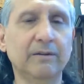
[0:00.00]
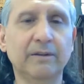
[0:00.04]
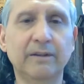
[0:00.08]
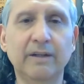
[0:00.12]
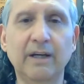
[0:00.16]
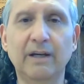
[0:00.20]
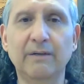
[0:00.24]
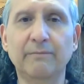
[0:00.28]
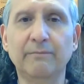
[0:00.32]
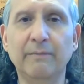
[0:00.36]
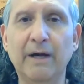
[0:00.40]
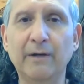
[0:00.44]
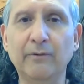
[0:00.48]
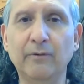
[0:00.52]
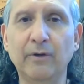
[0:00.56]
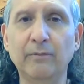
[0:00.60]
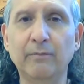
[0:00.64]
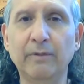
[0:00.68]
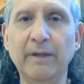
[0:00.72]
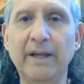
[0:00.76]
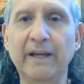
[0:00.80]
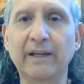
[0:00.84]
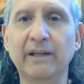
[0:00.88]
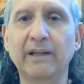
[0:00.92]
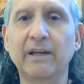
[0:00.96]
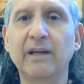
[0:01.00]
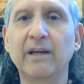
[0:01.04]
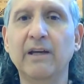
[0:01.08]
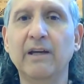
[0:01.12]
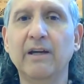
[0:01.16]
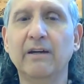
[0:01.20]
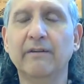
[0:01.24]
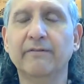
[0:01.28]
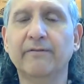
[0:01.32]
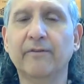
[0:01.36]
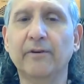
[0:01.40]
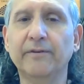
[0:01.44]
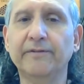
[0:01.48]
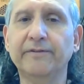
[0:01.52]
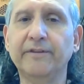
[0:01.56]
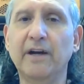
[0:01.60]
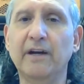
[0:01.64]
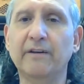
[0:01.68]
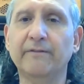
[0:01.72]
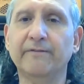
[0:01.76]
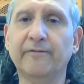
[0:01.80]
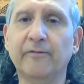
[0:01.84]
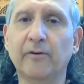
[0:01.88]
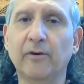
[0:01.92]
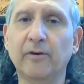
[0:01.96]
yeah, mine went blank. 1st
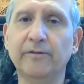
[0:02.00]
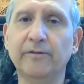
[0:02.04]
dan,